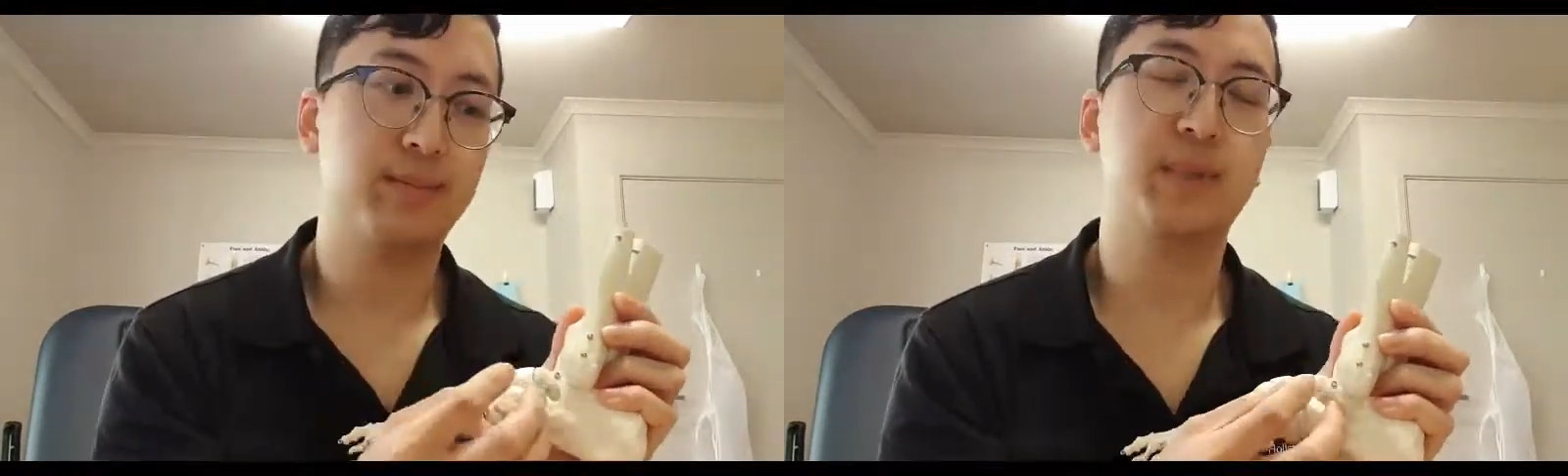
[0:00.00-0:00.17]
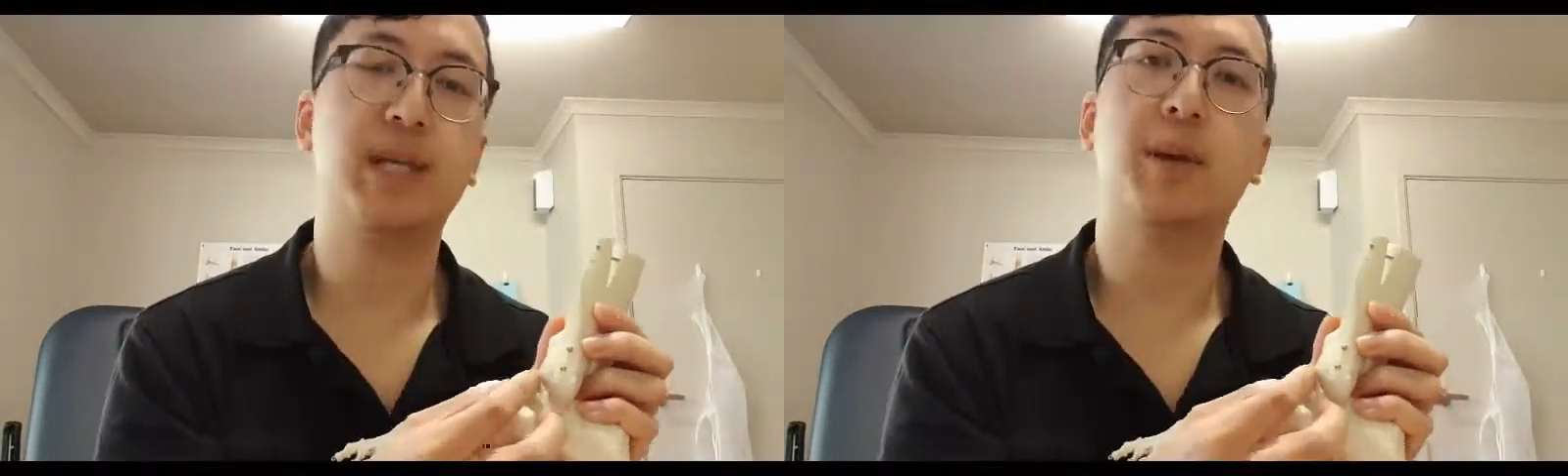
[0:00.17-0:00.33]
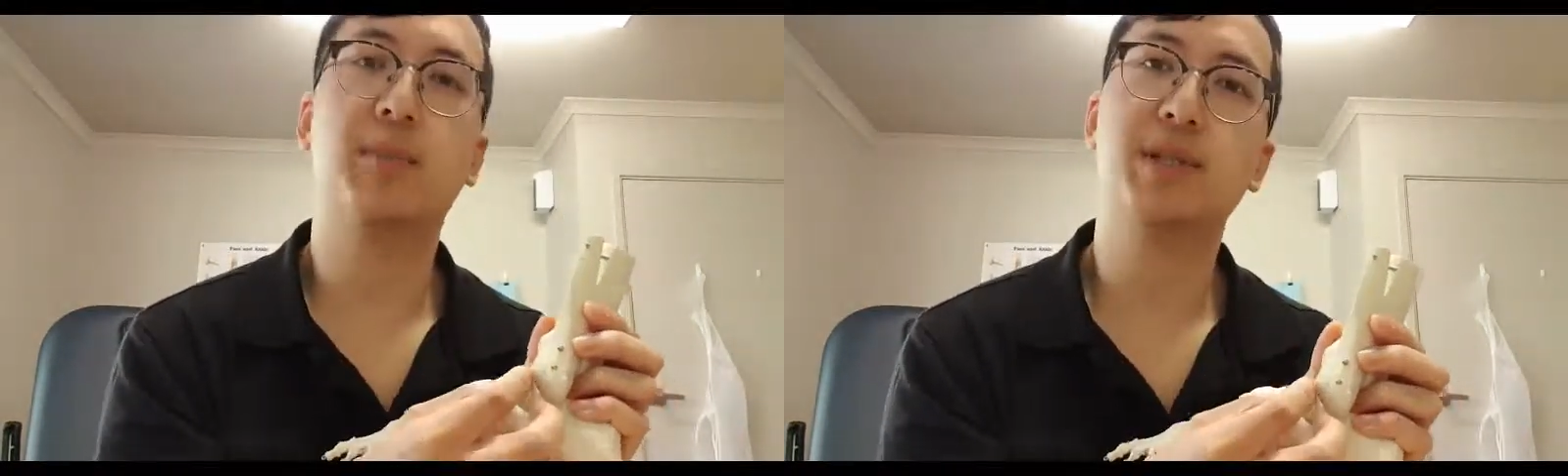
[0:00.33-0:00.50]

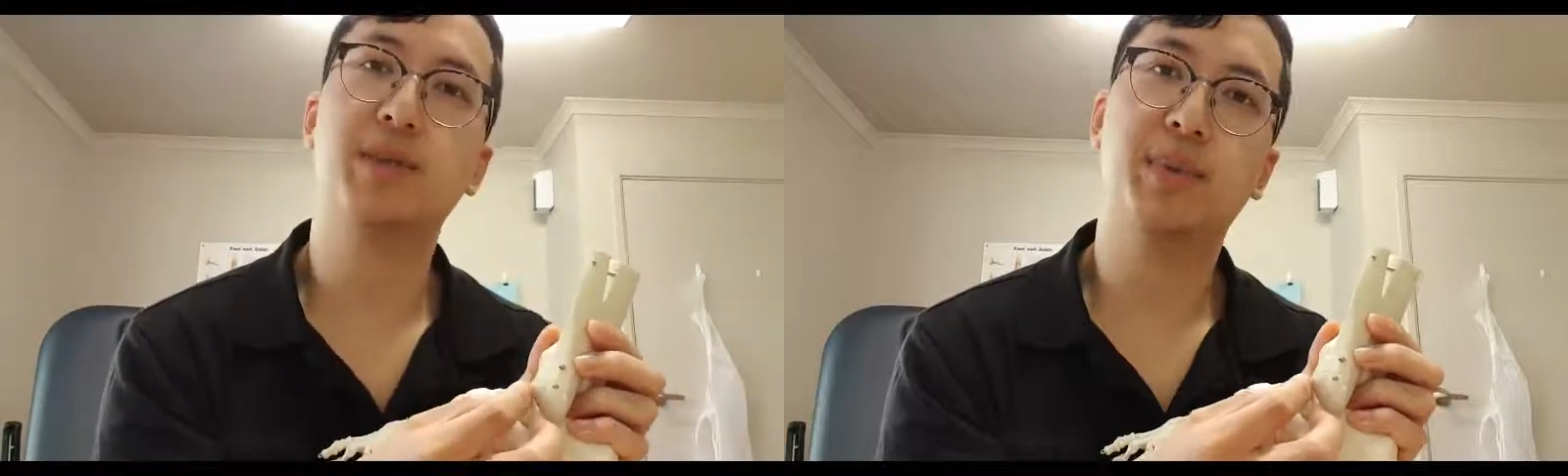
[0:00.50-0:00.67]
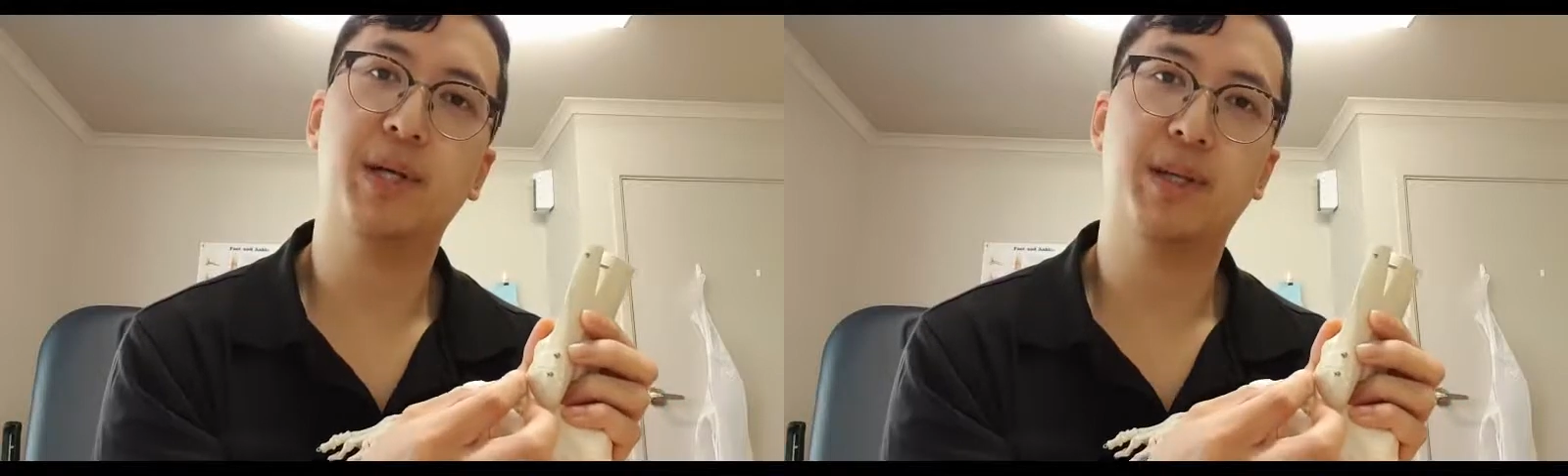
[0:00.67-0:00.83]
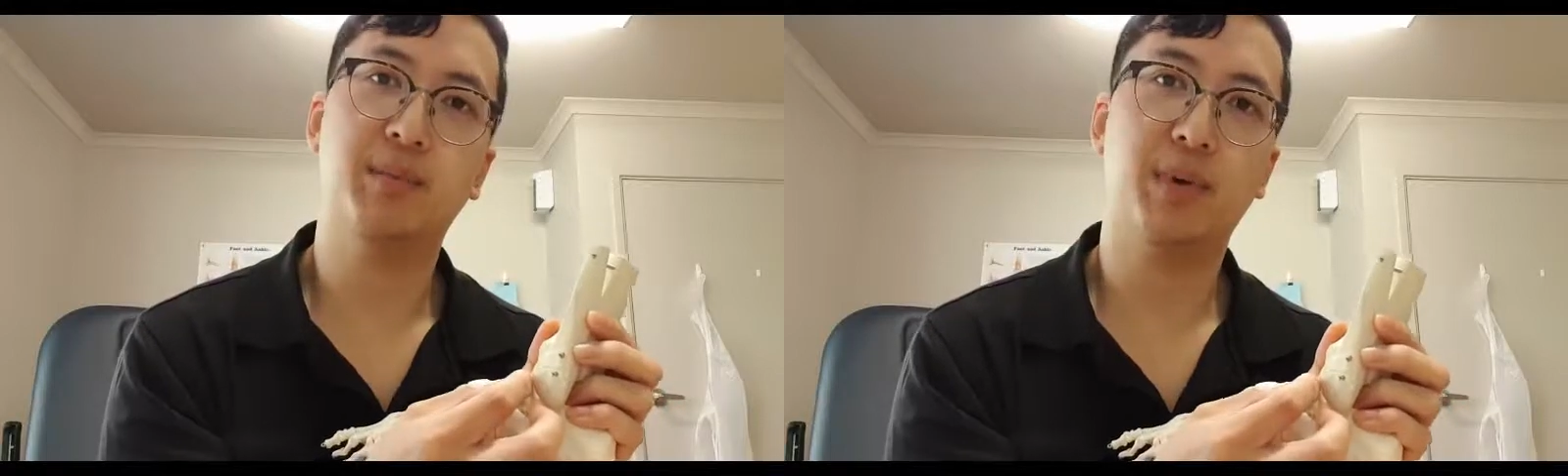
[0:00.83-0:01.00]
damage a bit
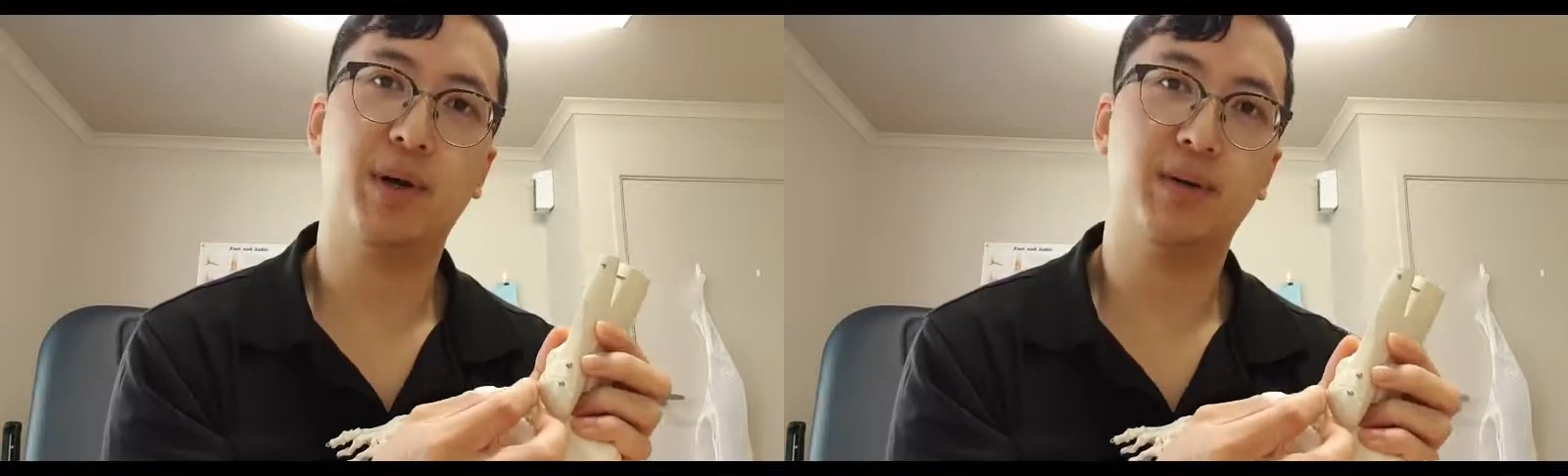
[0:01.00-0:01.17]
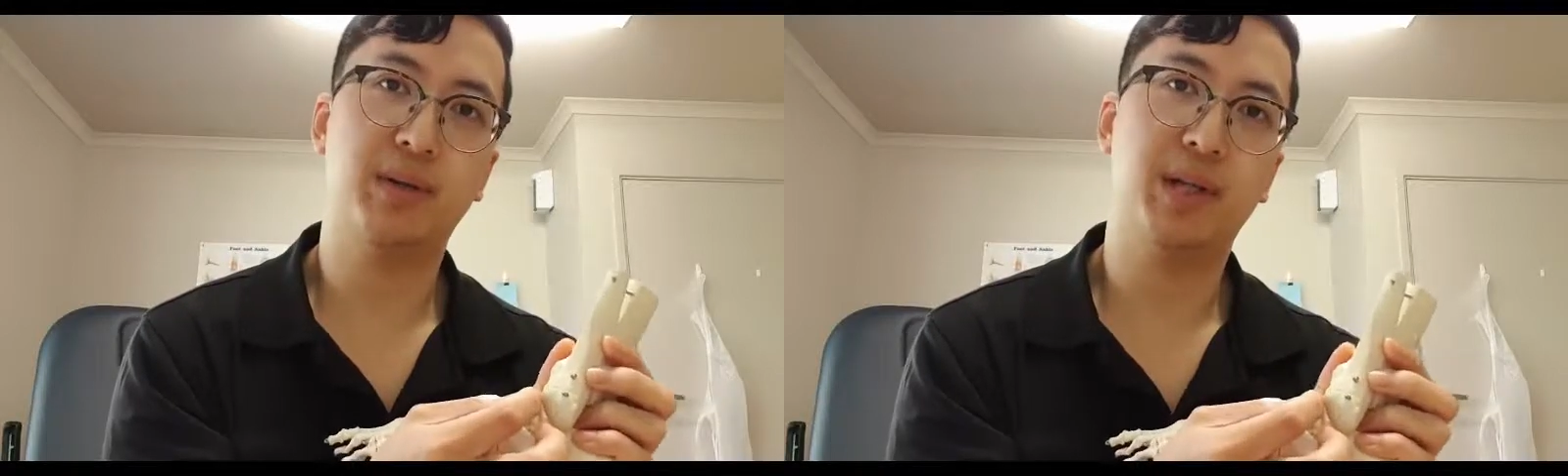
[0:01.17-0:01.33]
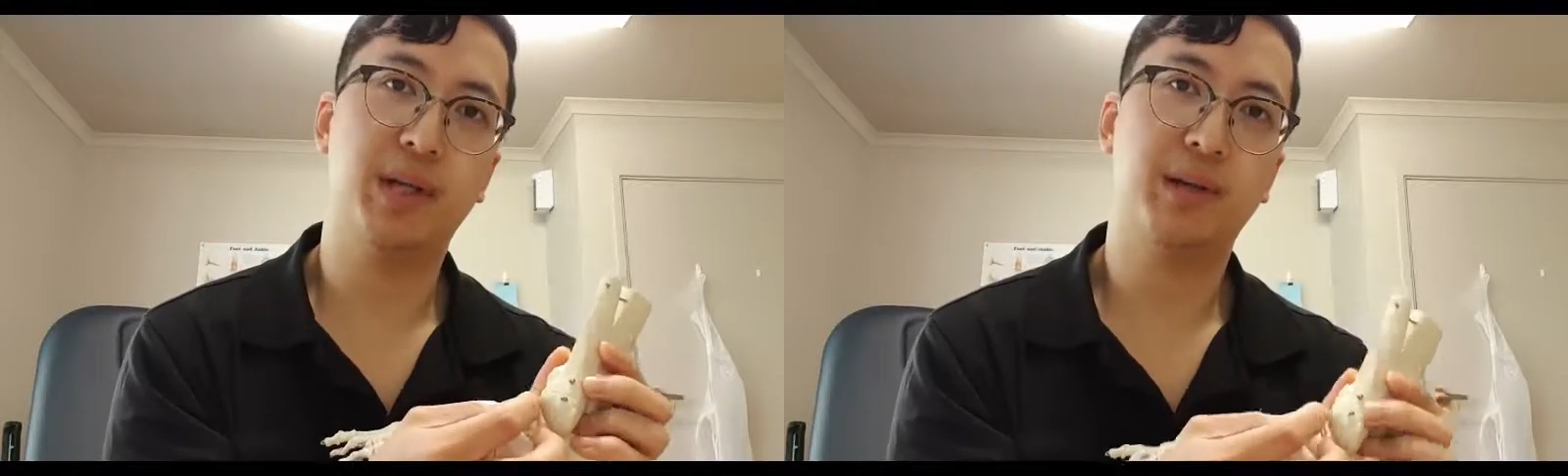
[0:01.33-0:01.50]
of the
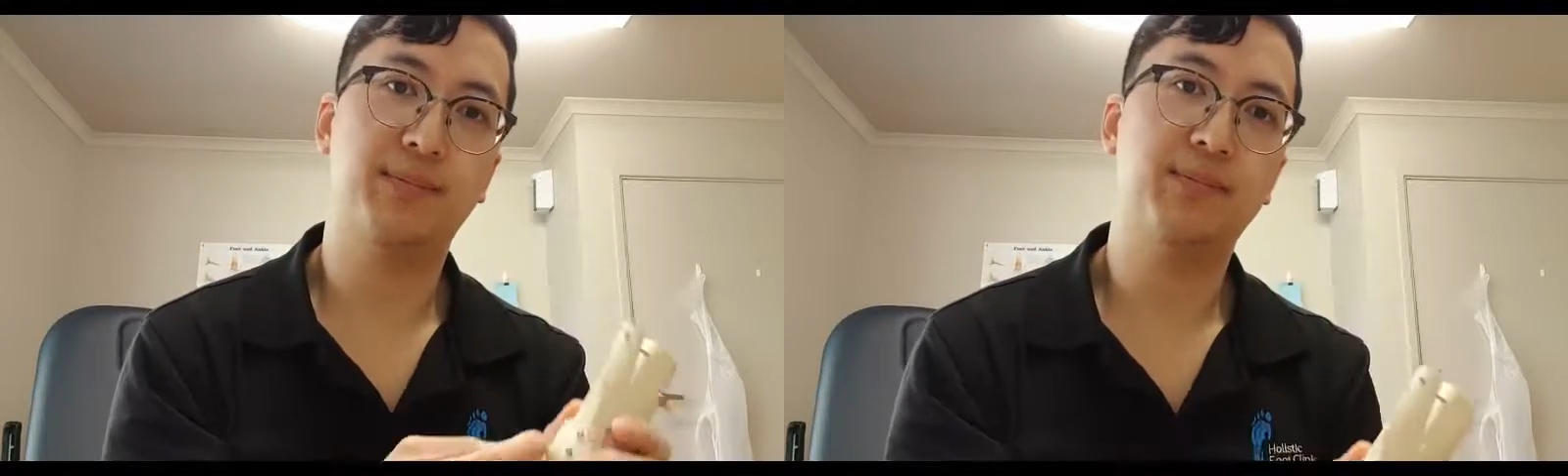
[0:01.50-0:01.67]
bone there.